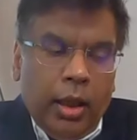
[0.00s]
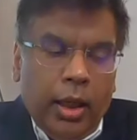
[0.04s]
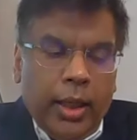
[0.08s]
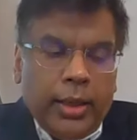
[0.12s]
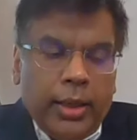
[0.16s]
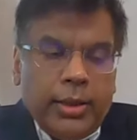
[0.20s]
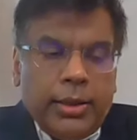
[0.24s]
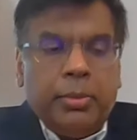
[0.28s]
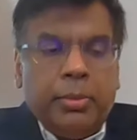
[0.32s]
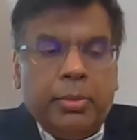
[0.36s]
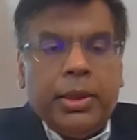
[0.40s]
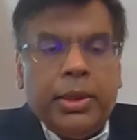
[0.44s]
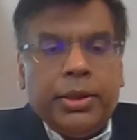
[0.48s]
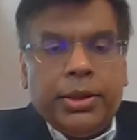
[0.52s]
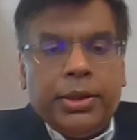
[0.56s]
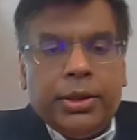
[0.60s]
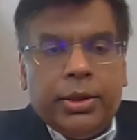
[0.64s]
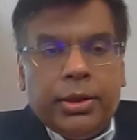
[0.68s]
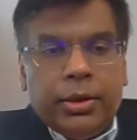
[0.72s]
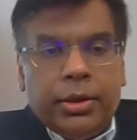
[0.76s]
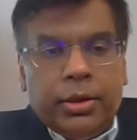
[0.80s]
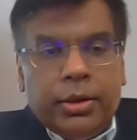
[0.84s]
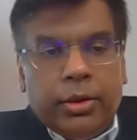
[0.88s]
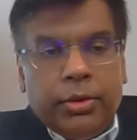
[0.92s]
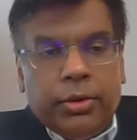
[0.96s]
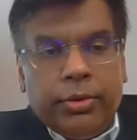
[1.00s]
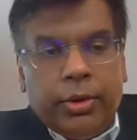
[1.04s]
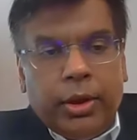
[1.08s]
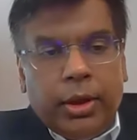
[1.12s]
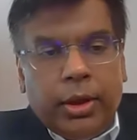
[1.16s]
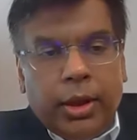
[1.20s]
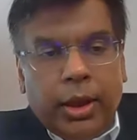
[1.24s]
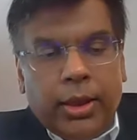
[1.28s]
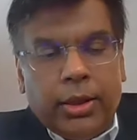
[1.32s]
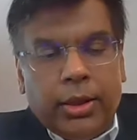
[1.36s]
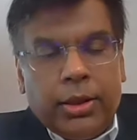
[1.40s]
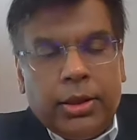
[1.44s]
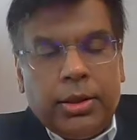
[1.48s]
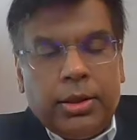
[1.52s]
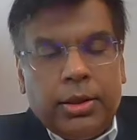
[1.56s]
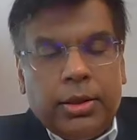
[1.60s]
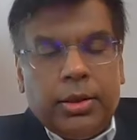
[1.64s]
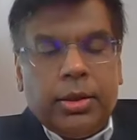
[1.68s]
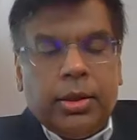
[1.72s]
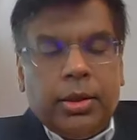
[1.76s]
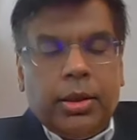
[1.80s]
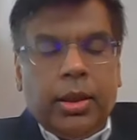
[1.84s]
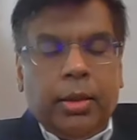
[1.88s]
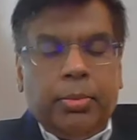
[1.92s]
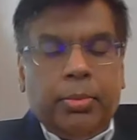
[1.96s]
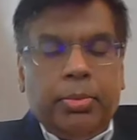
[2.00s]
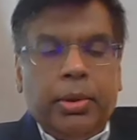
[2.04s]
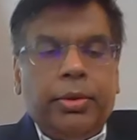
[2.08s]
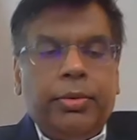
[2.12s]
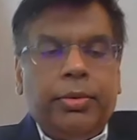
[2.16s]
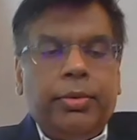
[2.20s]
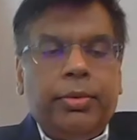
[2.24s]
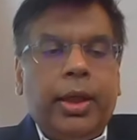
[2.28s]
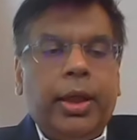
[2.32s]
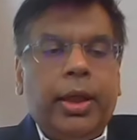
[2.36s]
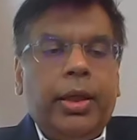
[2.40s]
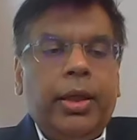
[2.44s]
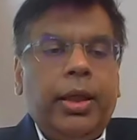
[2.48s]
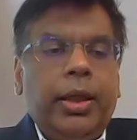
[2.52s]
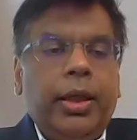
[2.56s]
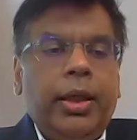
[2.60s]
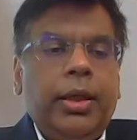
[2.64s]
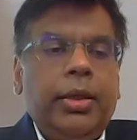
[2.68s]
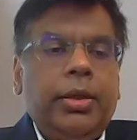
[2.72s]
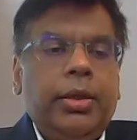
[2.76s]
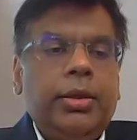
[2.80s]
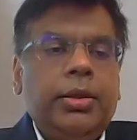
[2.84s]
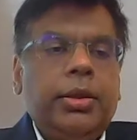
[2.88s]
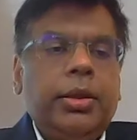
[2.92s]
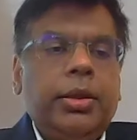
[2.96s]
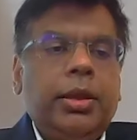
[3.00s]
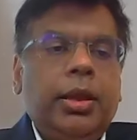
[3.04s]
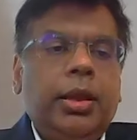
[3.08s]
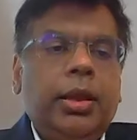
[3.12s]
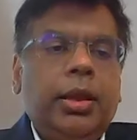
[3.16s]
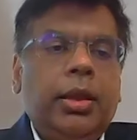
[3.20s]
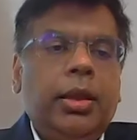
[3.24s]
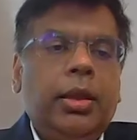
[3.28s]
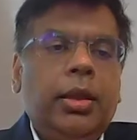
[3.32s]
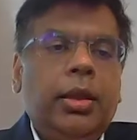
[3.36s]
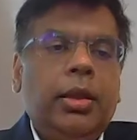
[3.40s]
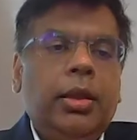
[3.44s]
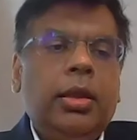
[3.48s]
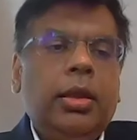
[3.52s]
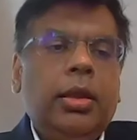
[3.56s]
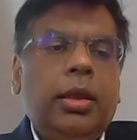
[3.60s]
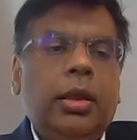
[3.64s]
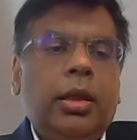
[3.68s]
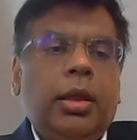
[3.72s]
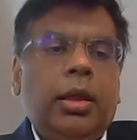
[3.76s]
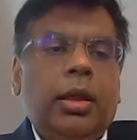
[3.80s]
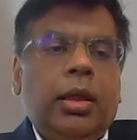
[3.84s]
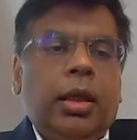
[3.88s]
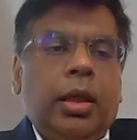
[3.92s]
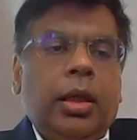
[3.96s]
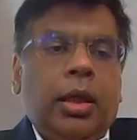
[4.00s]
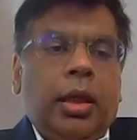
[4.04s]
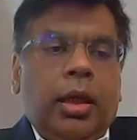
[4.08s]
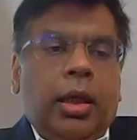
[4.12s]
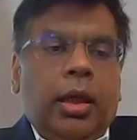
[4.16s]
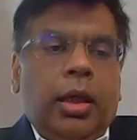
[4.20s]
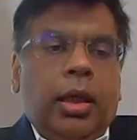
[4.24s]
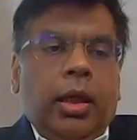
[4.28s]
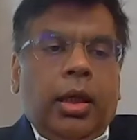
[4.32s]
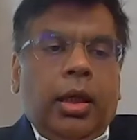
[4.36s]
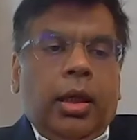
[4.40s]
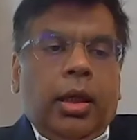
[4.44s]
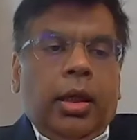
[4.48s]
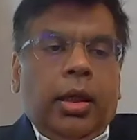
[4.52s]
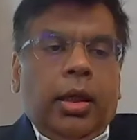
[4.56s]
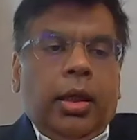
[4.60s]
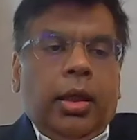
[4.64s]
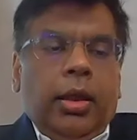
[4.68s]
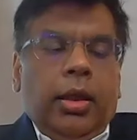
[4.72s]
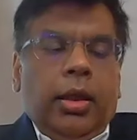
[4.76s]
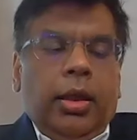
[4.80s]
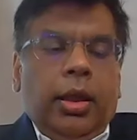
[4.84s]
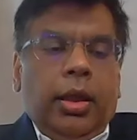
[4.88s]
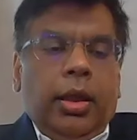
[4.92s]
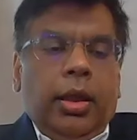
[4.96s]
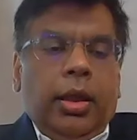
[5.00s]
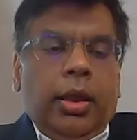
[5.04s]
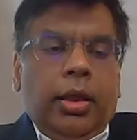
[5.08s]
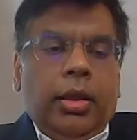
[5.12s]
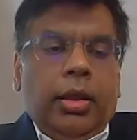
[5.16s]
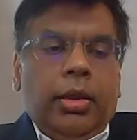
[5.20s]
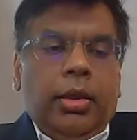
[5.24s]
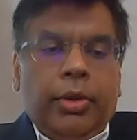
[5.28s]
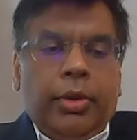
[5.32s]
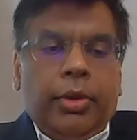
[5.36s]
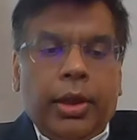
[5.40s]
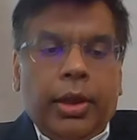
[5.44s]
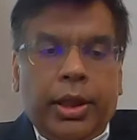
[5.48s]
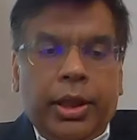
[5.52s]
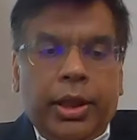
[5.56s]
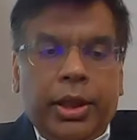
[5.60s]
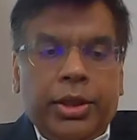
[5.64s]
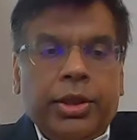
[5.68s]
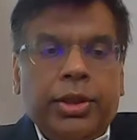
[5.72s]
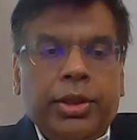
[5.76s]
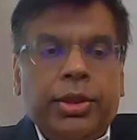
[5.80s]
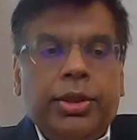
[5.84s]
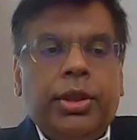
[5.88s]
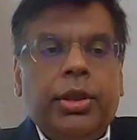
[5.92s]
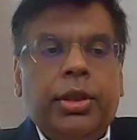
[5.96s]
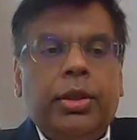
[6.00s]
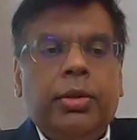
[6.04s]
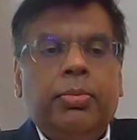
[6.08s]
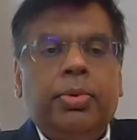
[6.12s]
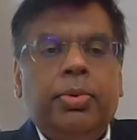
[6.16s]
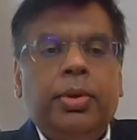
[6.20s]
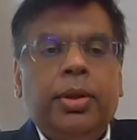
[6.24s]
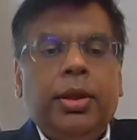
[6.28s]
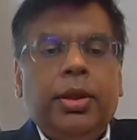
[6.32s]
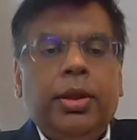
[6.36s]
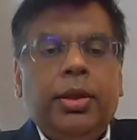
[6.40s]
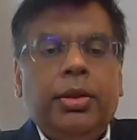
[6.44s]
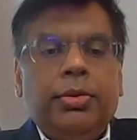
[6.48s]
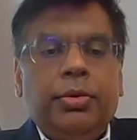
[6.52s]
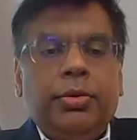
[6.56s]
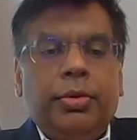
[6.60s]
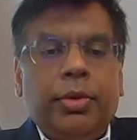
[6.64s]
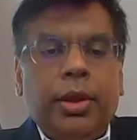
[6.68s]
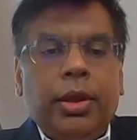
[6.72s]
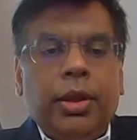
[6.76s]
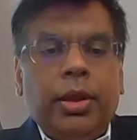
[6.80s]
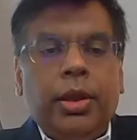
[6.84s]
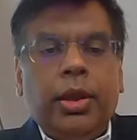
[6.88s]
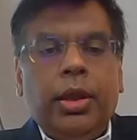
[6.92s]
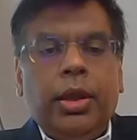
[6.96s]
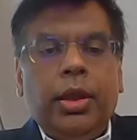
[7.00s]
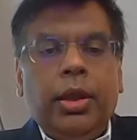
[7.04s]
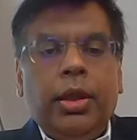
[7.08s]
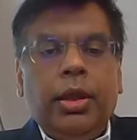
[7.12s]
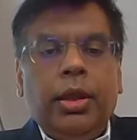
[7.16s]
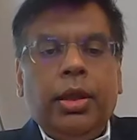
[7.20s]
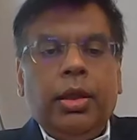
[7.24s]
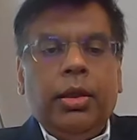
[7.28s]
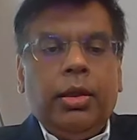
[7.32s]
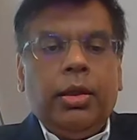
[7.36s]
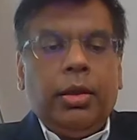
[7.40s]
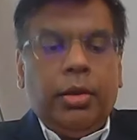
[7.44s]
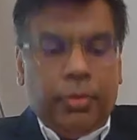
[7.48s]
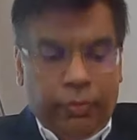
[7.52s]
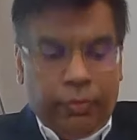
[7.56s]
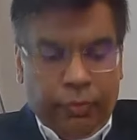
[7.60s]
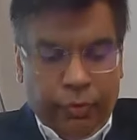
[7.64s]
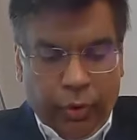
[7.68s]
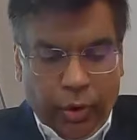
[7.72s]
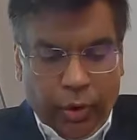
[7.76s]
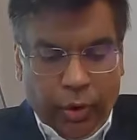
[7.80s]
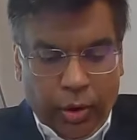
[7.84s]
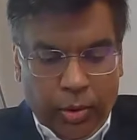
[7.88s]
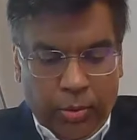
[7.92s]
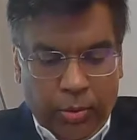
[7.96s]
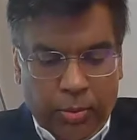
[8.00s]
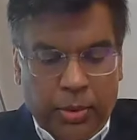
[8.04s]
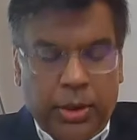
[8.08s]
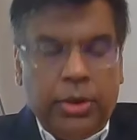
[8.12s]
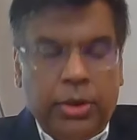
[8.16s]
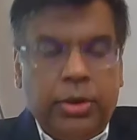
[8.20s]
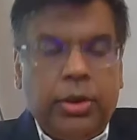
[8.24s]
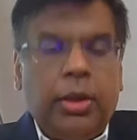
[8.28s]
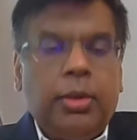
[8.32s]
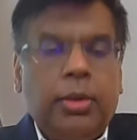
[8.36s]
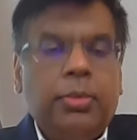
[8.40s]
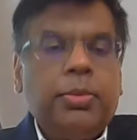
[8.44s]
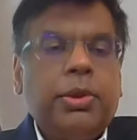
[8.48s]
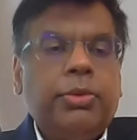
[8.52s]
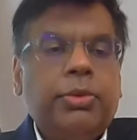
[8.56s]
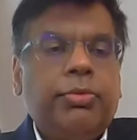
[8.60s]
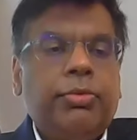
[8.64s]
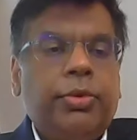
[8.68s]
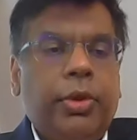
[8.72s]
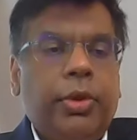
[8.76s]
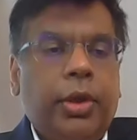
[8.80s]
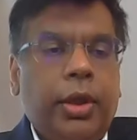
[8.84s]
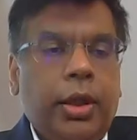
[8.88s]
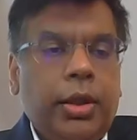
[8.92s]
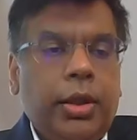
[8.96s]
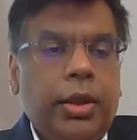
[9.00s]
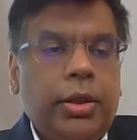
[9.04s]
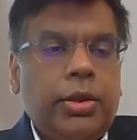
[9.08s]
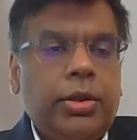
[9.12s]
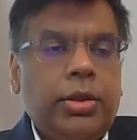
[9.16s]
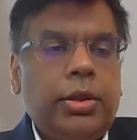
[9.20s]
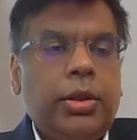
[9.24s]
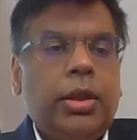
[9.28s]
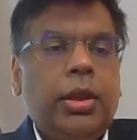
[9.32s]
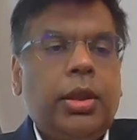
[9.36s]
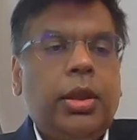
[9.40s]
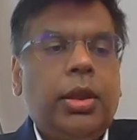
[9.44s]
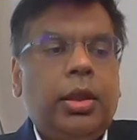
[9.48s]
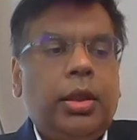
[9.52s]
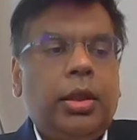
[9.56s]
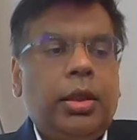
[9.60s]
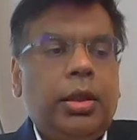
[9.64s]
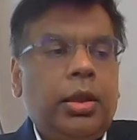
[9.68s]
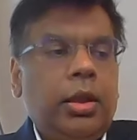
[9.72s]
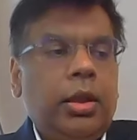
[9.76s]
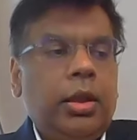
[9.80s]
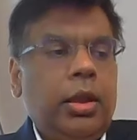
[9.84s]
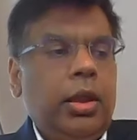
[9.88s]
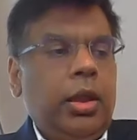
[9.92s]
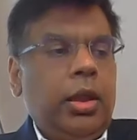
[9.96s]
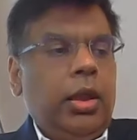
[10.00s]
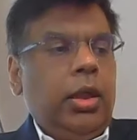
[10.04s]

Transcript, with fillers: as I mentioned over the last couple of decades, the the the relationship has really formed in terms of trust and